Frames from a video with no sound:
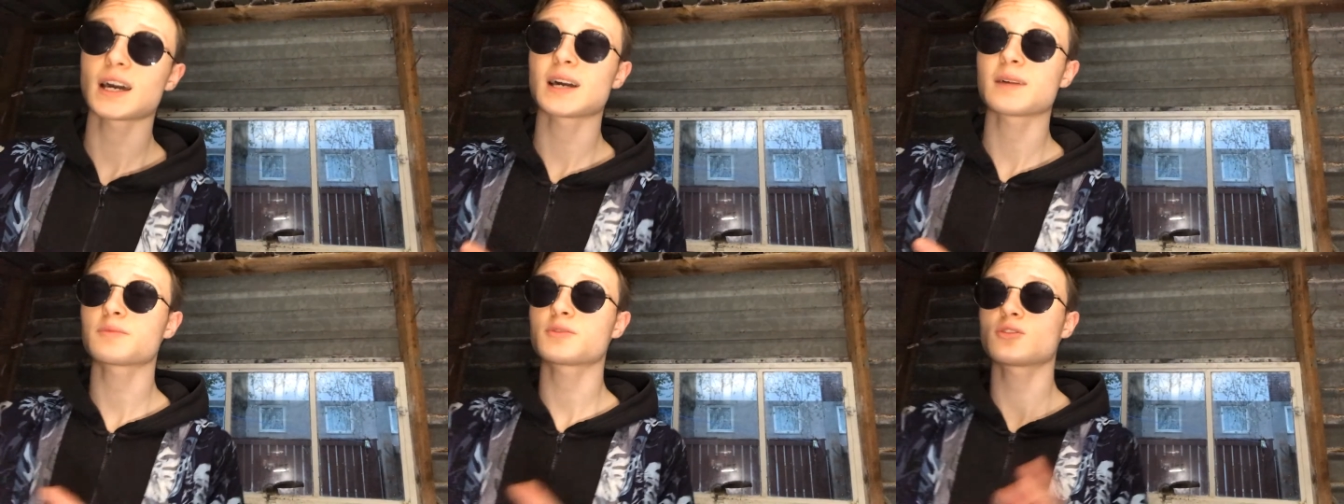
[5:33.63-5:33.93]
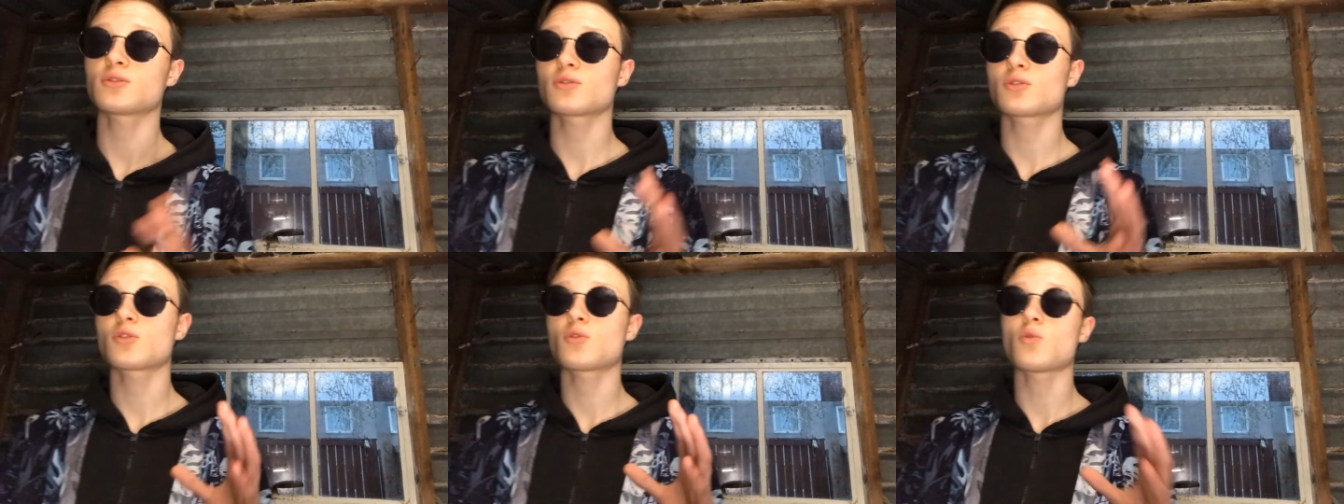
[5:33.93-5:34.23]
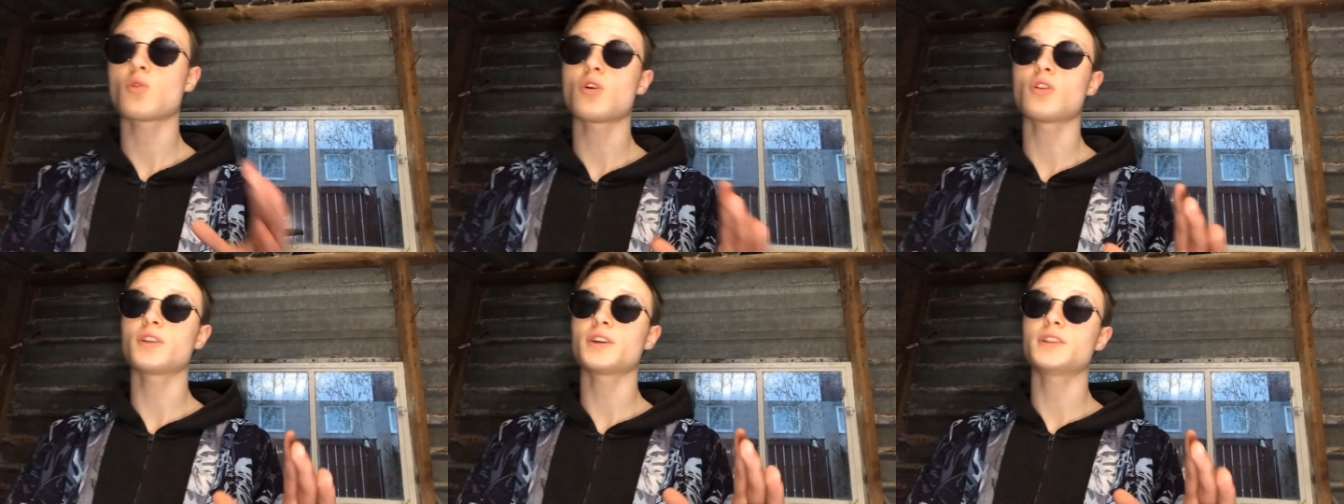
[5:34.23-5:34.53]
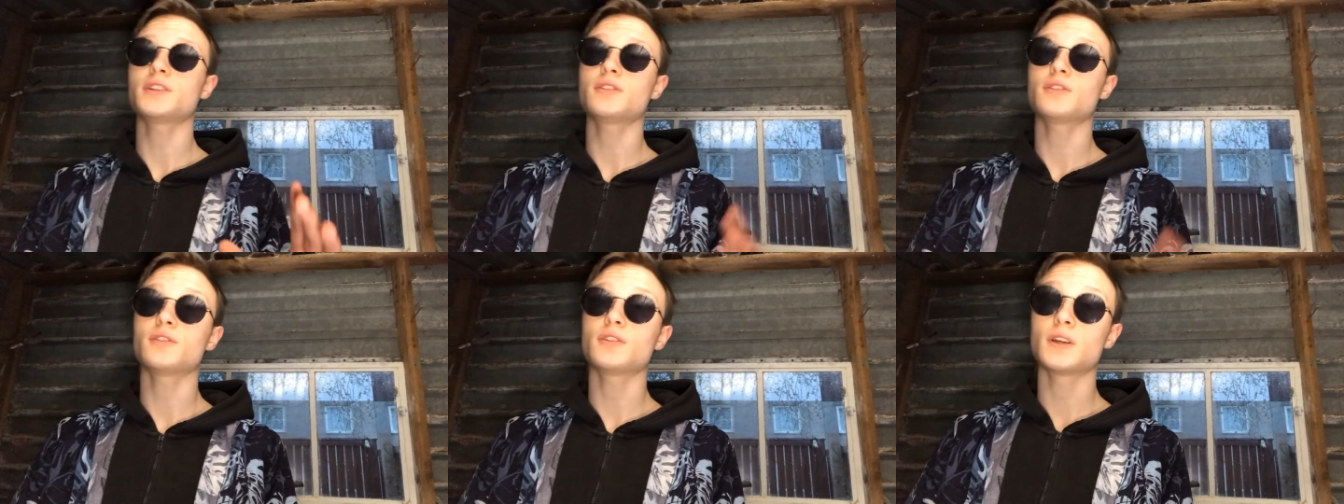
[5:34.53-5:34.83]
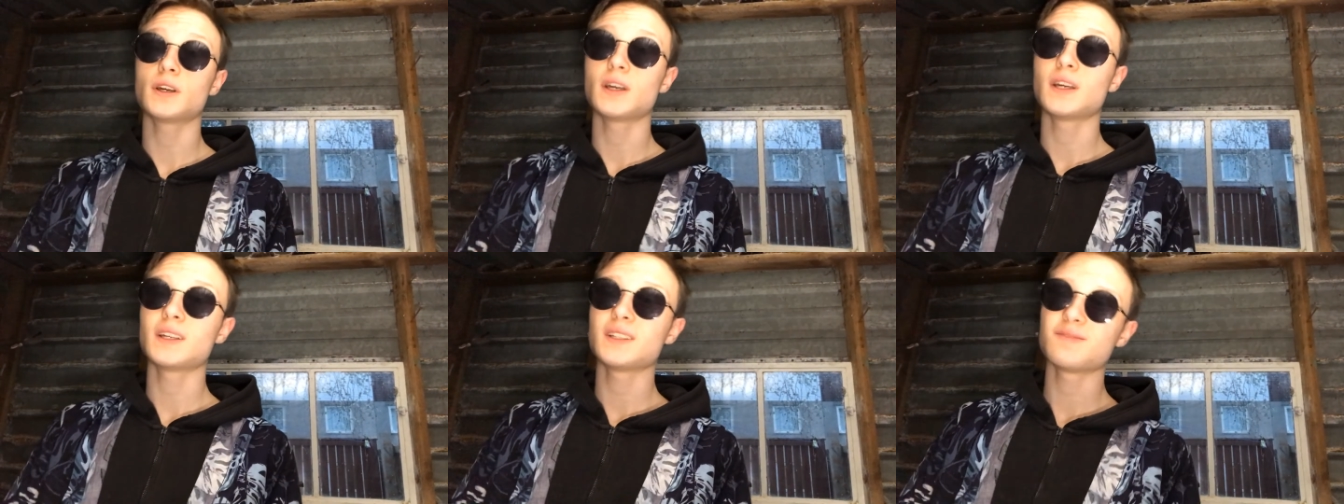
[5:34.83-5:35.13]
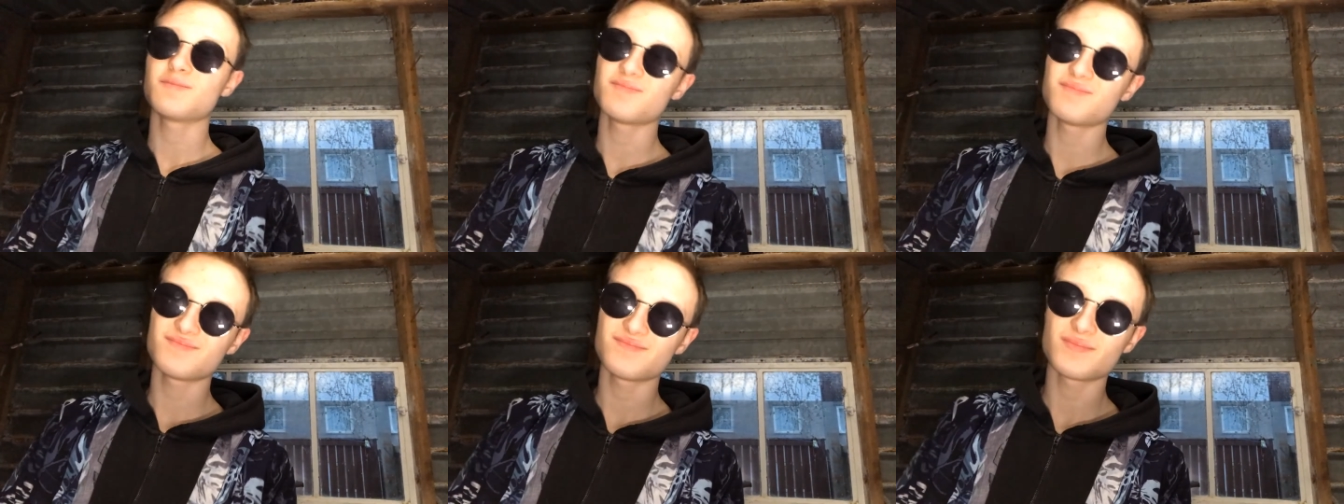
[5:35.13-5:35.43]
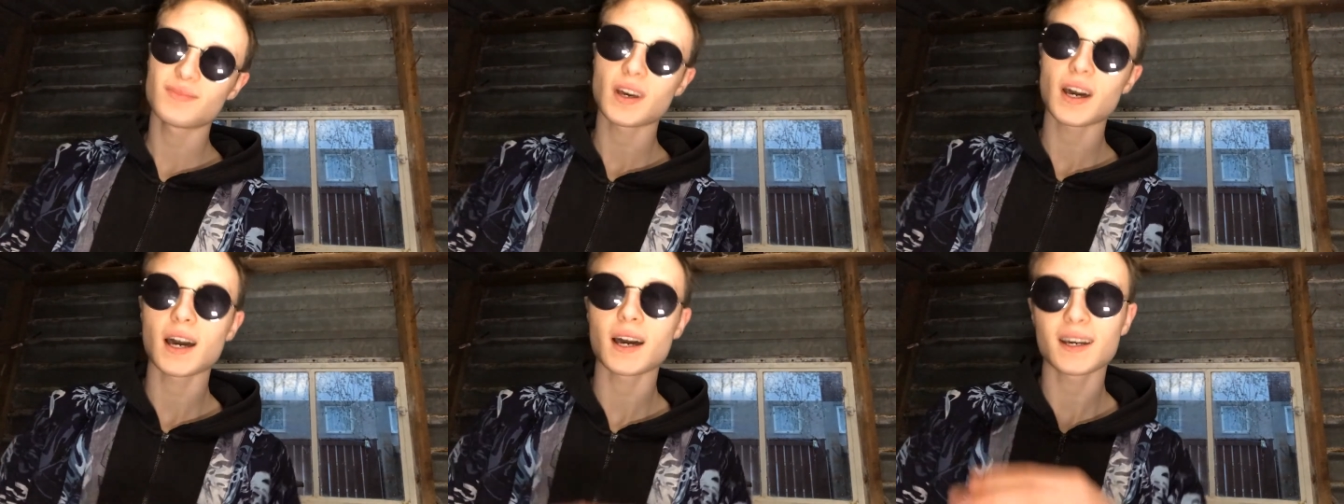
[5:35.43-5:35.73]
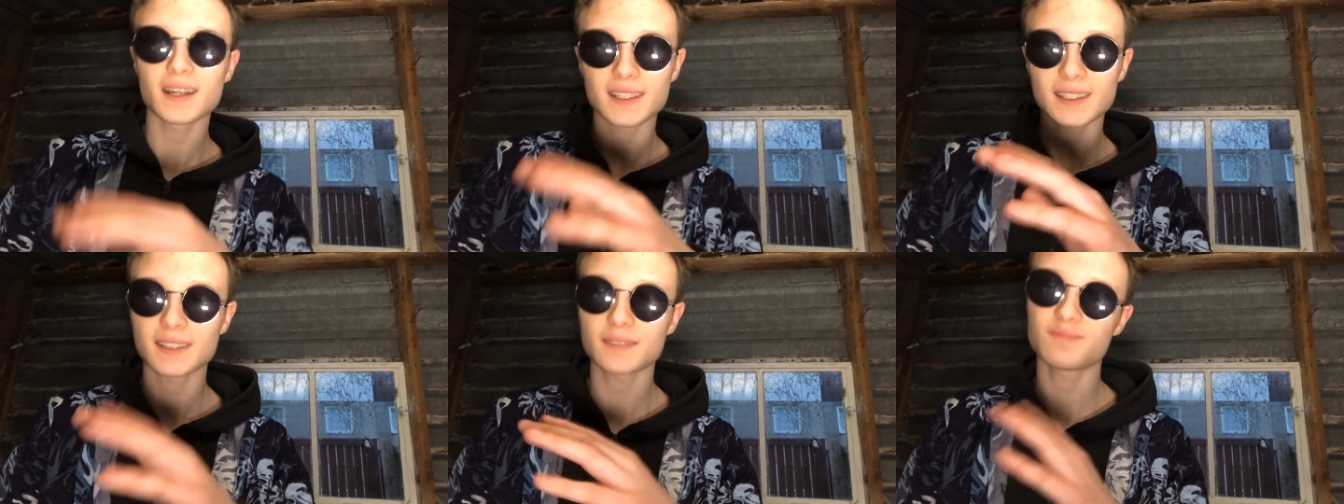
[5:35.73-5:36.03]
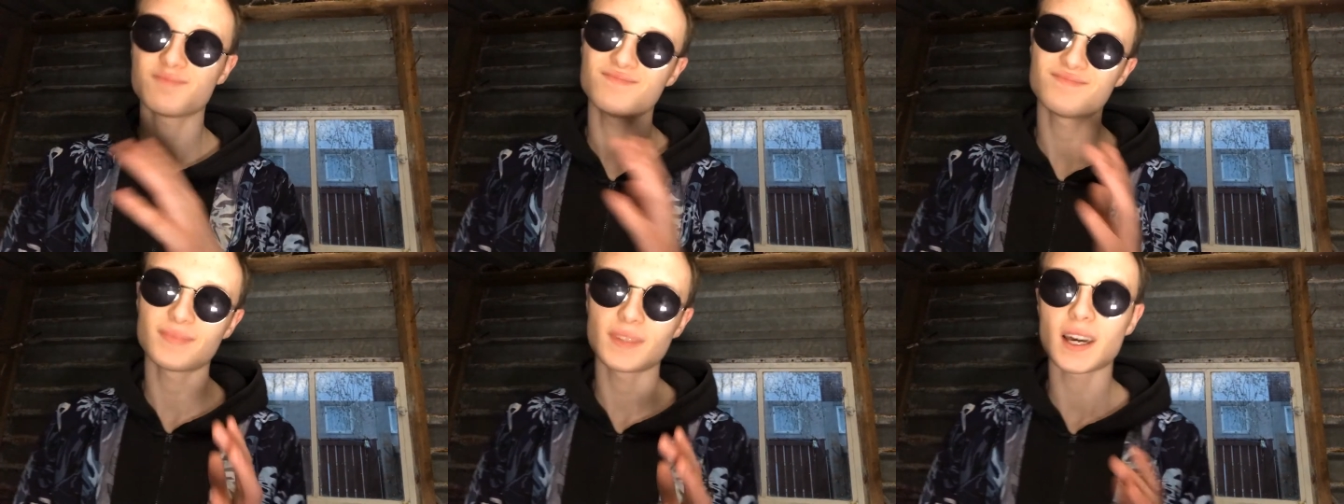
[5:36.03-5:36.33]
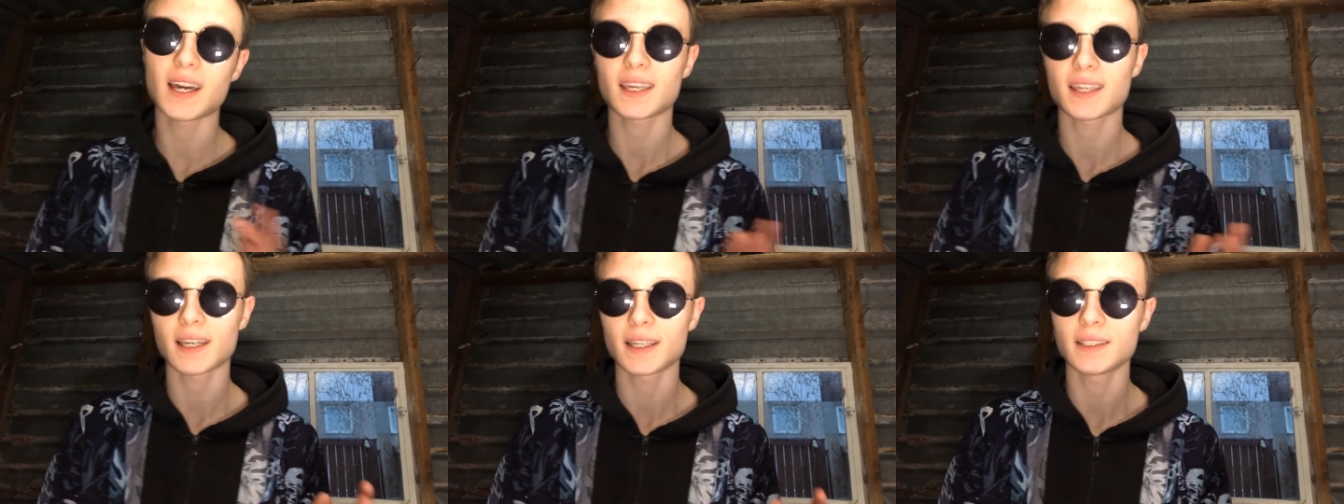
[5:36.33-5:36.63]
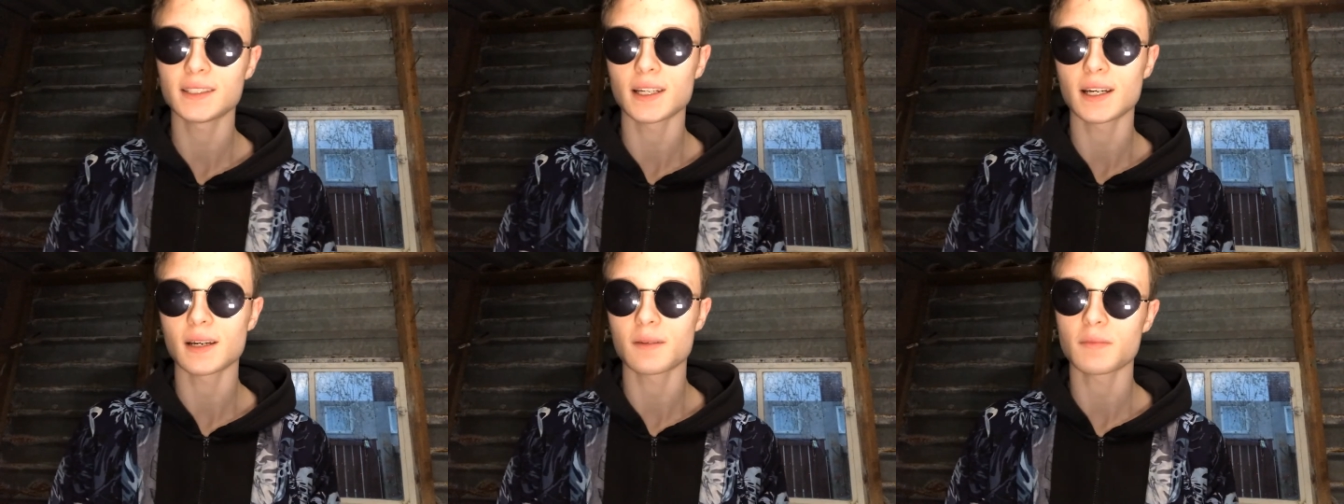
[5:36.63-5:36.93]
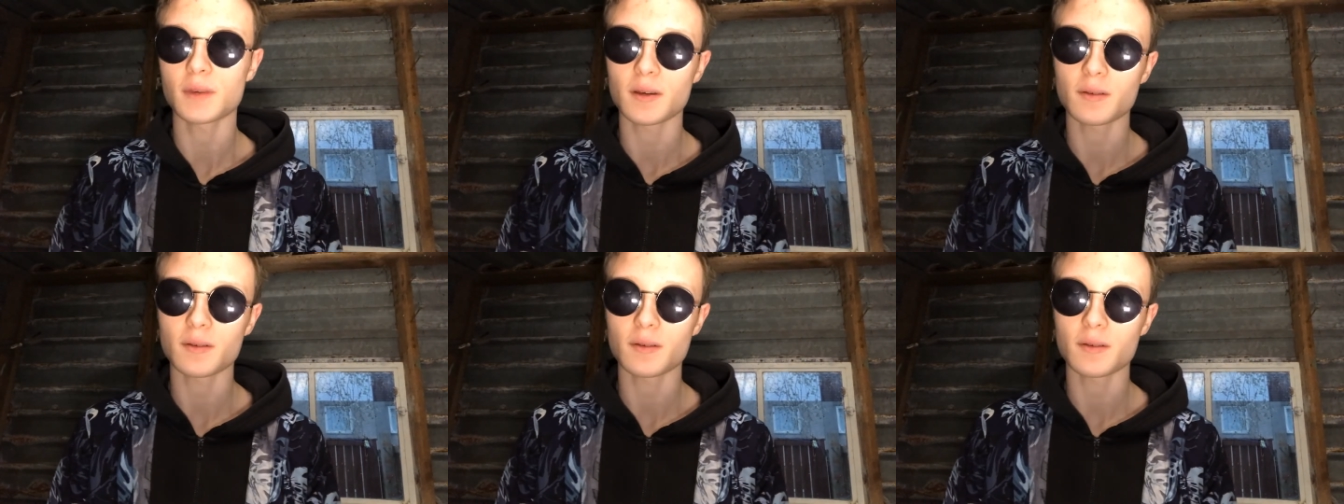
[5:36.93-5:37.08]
absolute quality dude. I kinda am.